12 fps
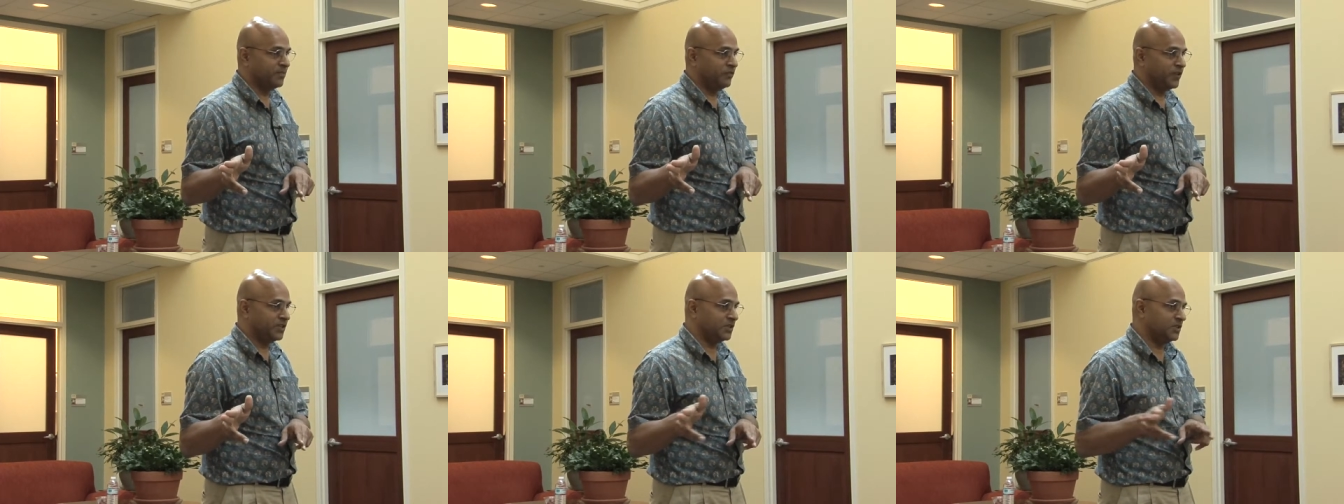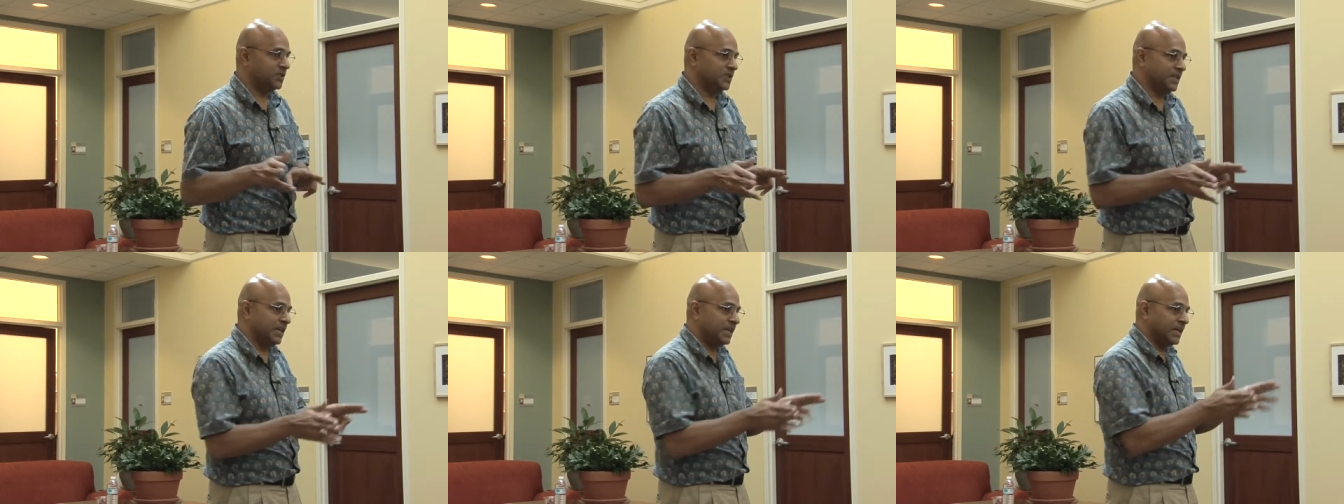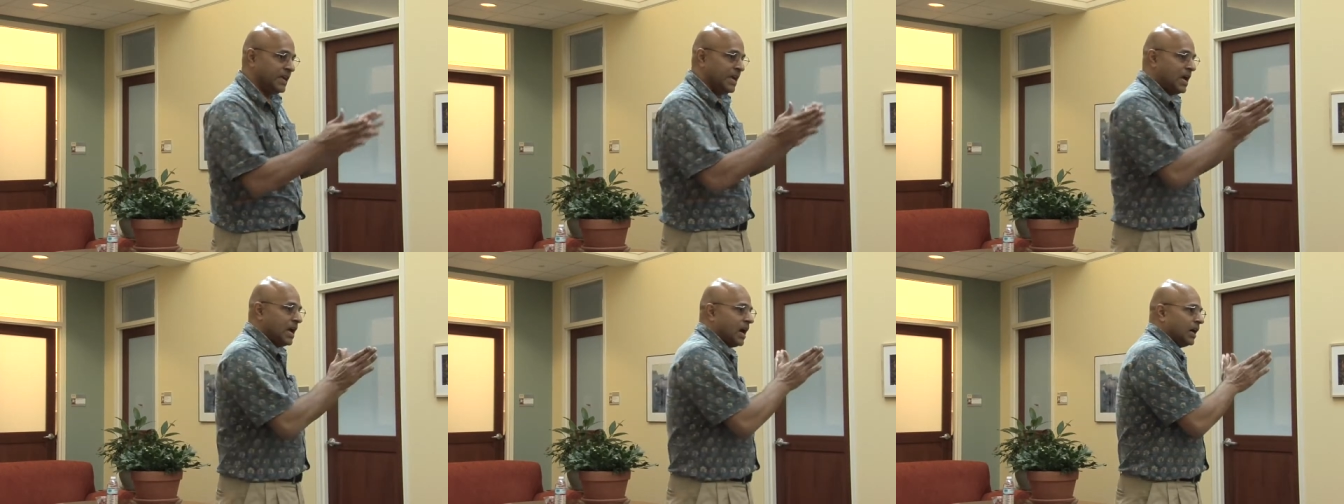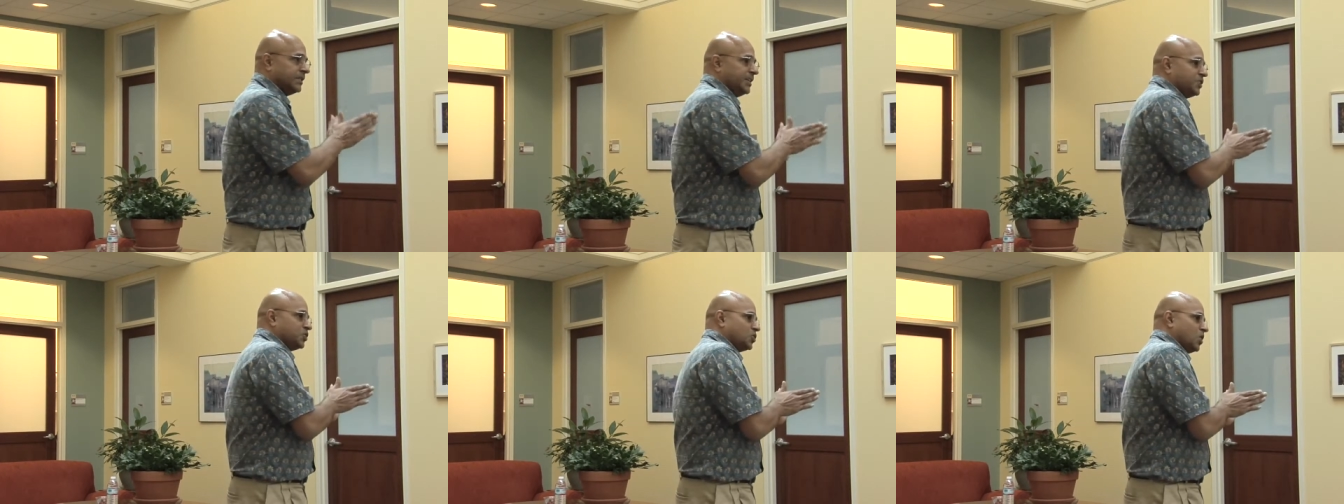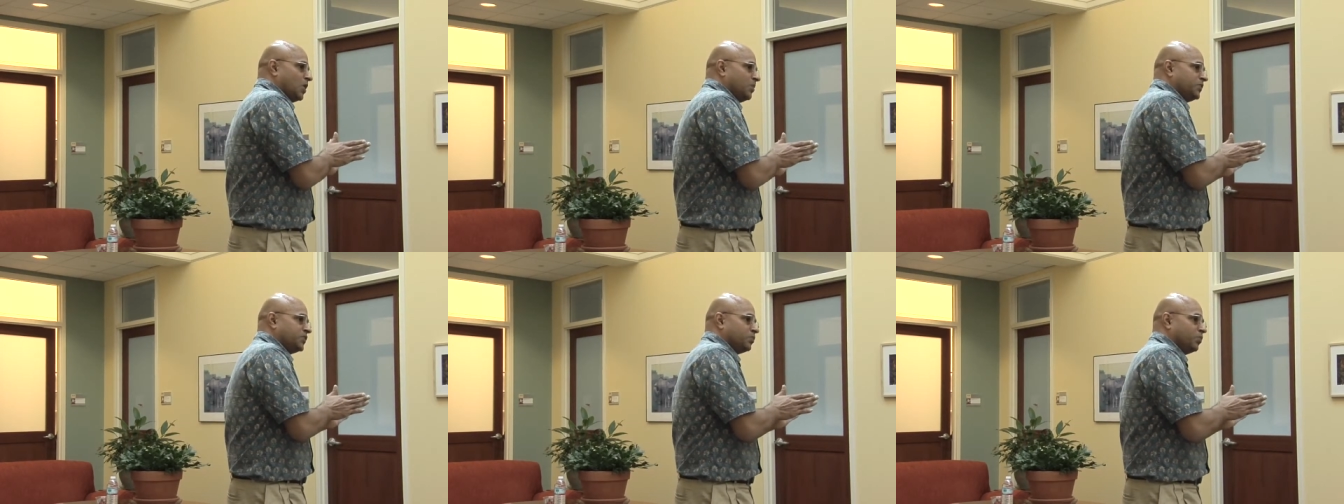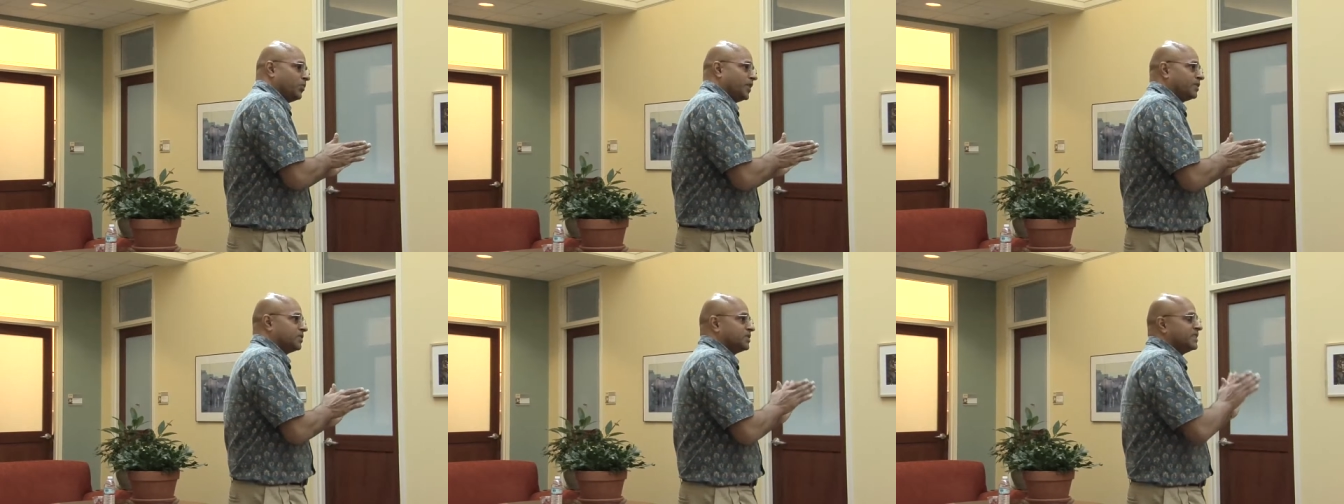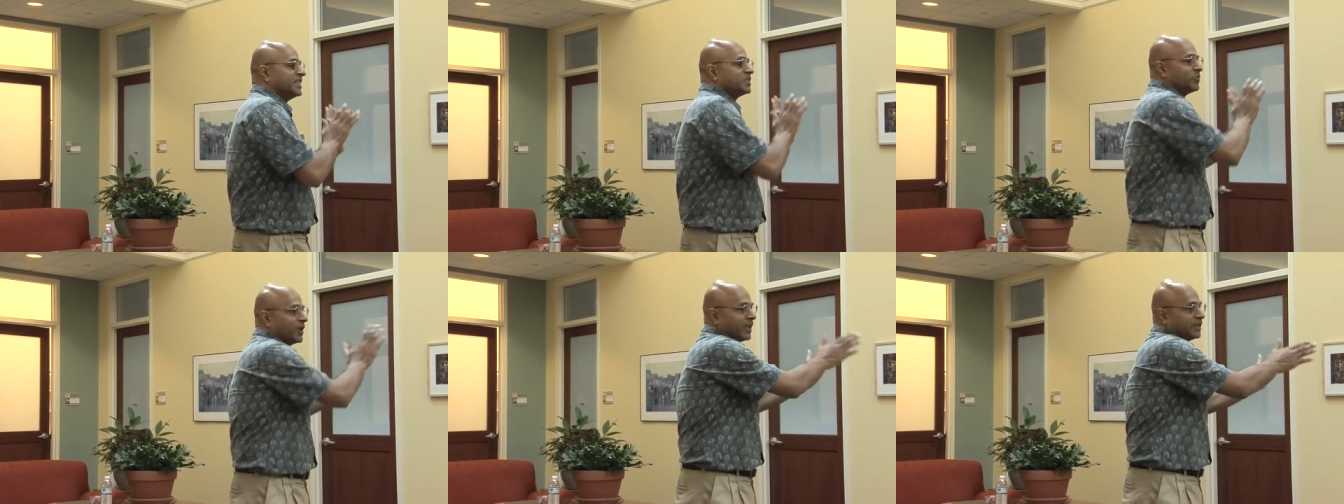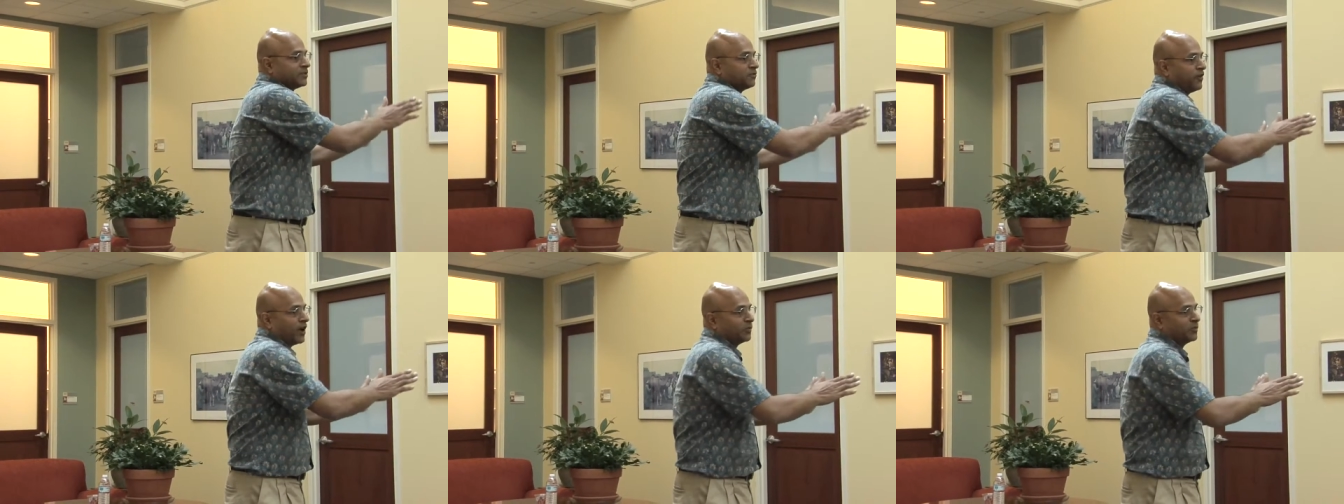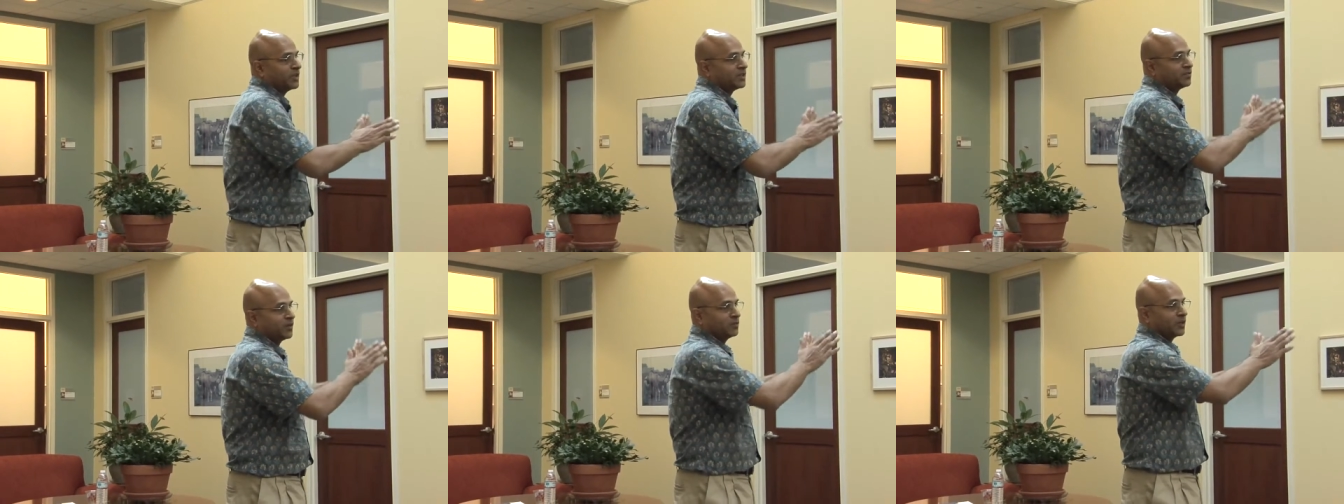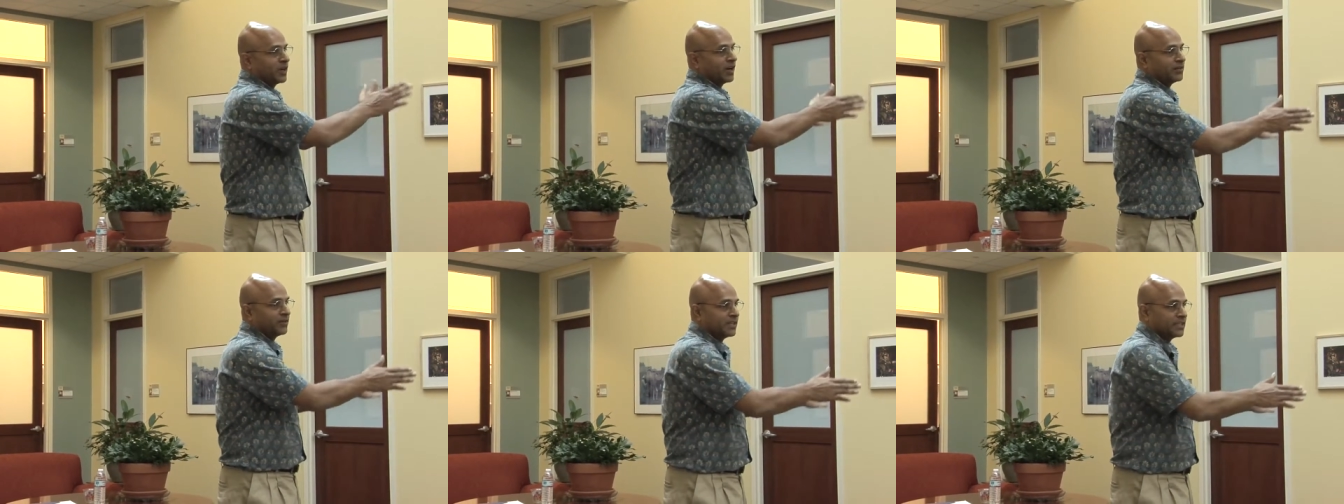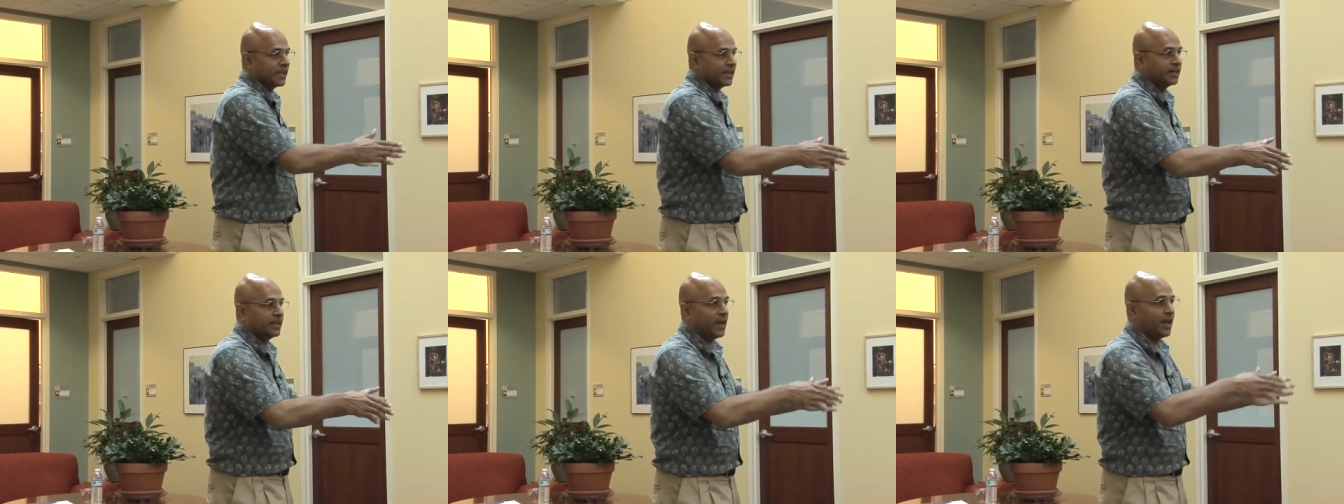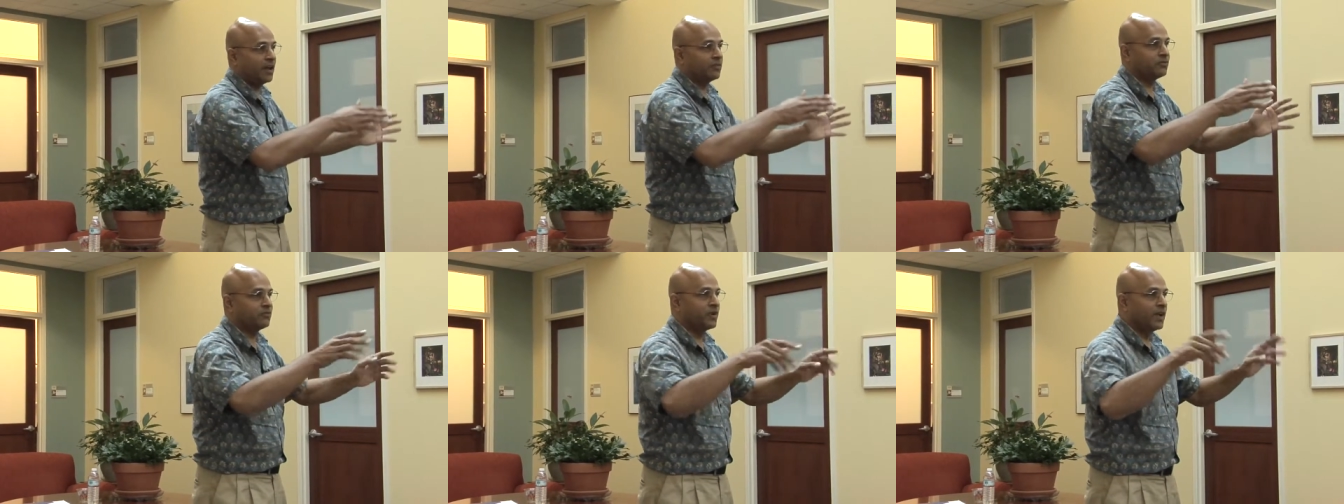Which is to say, are they jobs which displaced farmers from the countryside have